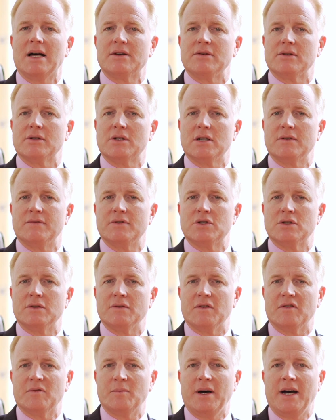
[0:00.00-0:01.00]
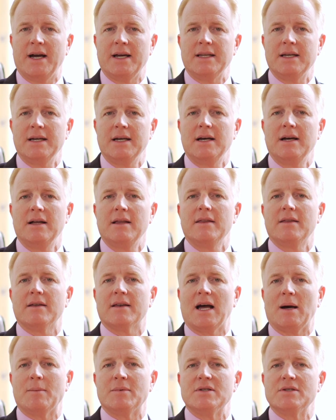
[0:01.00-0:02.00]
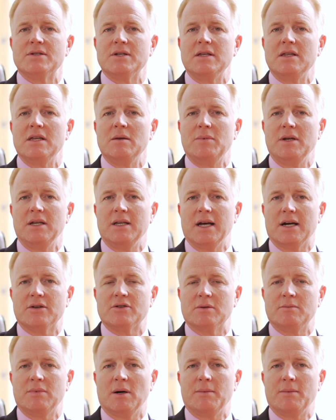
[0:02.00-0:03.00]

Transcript: lateral curvature of the spine that happens in the pediatric